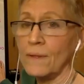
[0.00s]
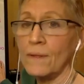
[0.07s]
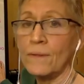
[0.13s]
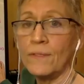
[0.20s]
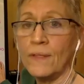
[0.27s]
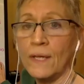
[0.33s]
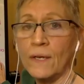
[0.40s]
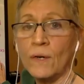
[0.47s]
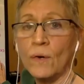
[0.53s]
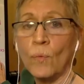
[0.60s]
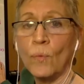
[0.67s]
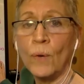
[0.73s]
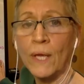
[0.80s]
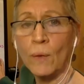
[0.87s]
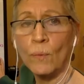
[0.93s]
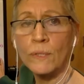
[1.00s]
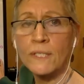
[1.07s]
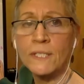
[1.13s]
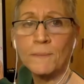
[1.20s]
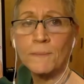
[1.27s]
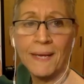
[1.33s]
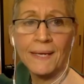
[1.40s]
then we would
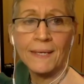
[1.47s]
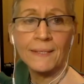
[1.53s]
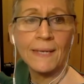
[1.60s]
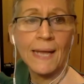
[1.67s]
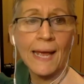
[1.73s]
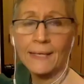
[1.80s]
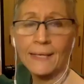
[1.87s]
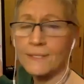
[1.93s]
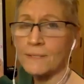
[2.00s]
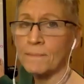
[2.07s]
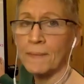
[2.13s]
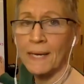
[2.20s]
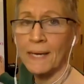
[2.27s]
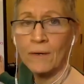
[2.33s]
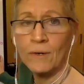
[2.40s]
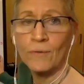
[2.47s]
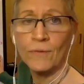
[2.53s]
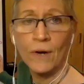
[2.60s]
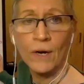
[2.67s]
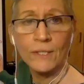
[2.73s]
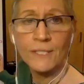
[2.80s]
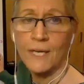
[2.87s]
spend X amount of
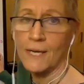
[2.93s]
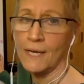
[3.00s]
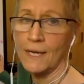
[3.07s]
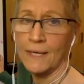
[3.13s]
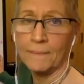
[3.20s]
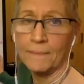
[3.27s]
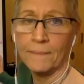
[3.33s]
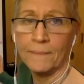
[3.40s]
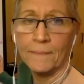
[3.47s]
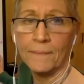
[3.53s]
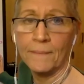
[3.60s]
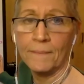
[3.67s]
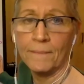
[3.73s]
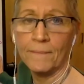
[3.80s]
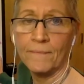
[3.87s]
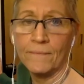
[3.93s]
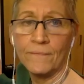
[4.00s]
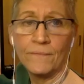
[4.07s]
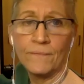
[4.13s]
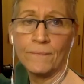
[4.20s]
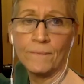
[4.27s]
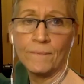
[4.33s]
our time
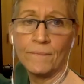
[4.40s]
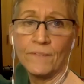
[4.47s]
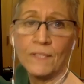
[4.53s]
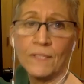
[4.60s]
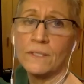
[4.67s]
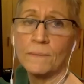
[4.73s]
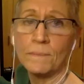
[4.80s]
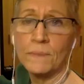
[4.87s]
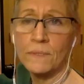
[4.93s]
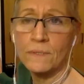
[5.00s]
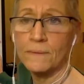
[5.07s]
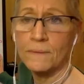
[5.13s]
victims.